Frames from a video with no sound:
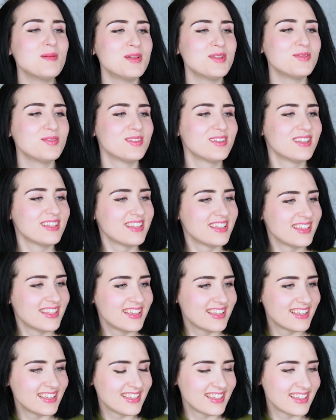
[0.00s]
I just
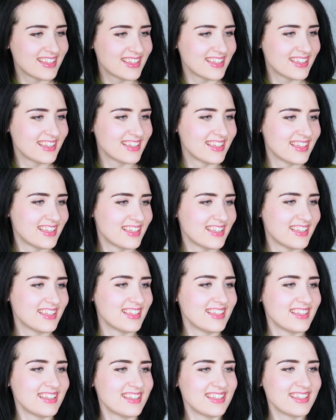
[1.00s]
imagined someone
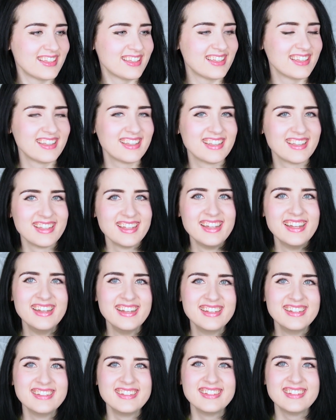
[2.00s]
with a whip made
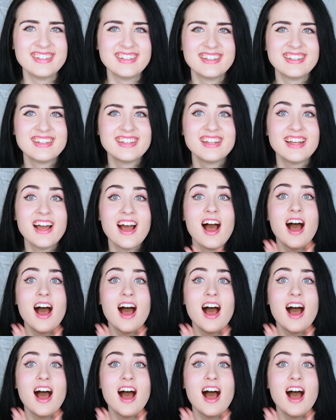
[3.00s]
of ramen